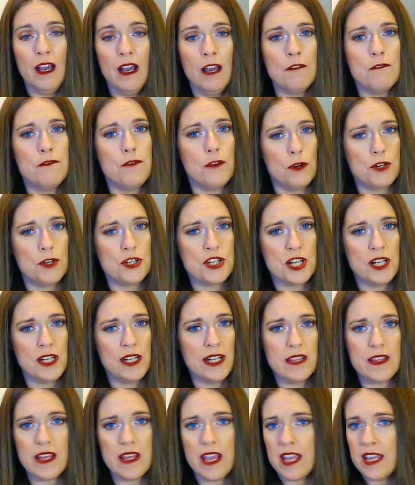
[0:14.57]

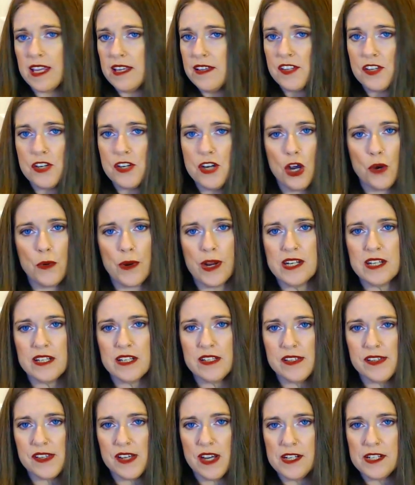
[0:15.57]
Unfortunately, there is no
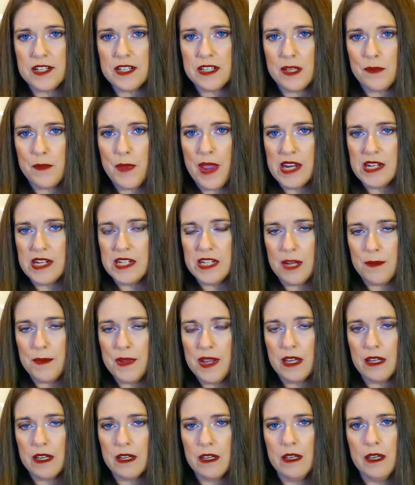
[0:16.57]
end in sight to the
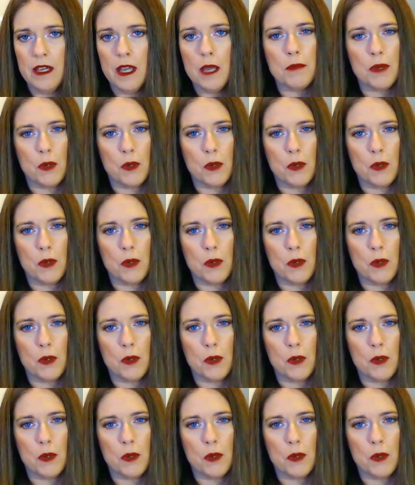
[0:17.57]
pandemic,